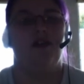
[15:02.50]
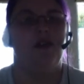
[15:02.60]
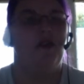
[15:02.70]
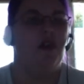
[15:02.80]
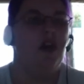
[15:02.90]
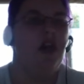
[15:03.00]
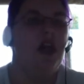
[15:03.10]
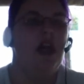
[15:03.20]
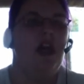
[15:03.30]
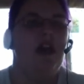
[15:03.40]
Truth.
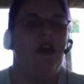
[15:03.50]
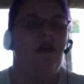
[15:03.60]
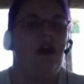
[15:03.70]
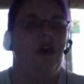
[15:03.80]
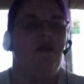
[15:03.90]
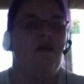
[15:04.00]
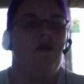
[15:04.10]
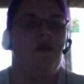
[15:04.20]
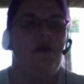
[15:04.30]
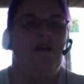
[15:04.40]
Now, I don't
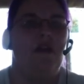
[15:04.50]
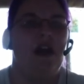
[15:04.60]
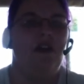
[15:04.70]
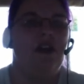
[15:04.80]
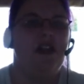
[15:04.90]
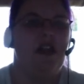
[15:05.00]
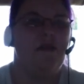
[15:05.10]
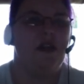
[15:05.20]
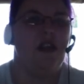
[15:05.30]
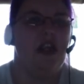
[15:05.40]
normally follow these
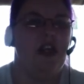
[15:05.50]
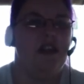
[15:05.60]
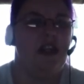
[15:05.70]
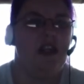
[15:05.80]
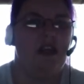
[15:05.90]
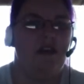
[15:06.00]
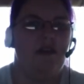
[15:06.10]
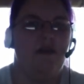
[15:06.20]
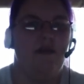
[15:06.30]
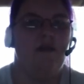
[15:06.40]
types of things. I think
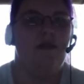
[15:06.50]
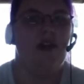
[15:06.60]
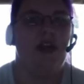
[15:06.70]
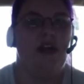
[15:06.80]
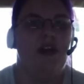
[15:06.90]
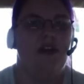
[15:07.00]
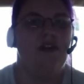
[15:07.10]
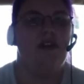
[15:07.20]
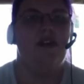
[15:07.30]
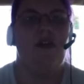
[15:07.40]
they're kind of
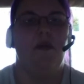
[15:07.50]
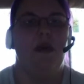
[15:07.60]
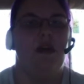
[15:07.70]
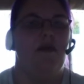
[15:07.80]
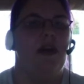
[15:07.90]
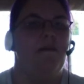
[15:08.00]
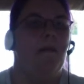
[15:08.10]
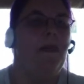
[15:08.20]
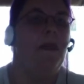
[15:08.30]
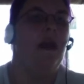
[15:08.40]
stupid, but
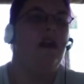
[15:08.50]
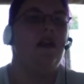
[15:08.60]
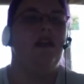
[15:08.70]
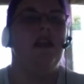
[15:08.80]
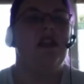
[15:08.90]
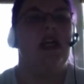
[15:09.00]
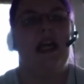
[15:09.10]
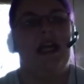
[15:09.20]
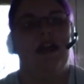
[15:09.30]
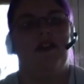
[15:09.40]
this
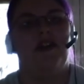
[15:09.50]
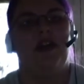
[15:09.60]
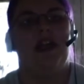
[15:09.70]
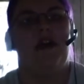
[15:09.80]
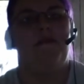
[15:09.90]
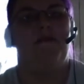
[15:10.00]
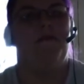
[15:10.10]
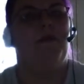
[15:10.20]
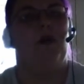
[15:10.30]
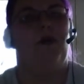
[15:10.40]
guy actually got
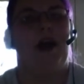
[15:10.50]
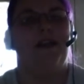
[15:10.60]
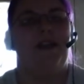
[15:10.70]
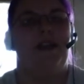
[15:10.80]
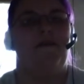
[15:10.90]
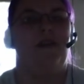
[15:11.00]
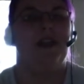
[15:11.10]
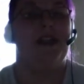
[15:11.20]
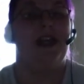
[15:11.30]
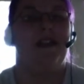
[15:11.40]
arrested for
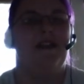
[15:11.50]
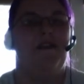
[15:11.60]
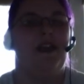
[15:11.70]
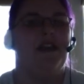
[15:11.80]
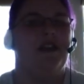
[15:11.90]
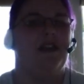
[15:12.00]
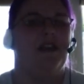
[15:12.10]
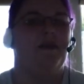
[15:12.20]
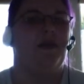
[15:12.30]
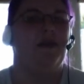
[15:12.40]
his activities in
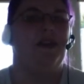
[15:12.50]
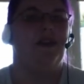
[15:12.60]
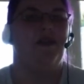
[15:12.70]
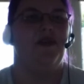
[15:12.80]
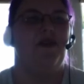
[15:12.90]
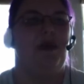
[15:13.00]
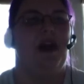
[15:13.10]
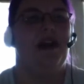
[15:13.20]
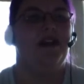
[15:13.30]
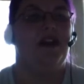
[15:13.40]
exposing the truth
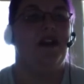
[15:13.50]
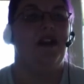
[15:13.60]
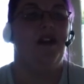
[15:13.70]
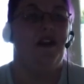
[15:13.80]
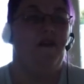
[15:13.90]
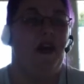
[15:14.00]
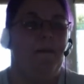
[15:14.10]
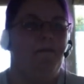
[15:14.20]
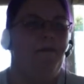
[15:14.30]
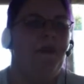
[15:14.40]
behind the Sandy Hook event.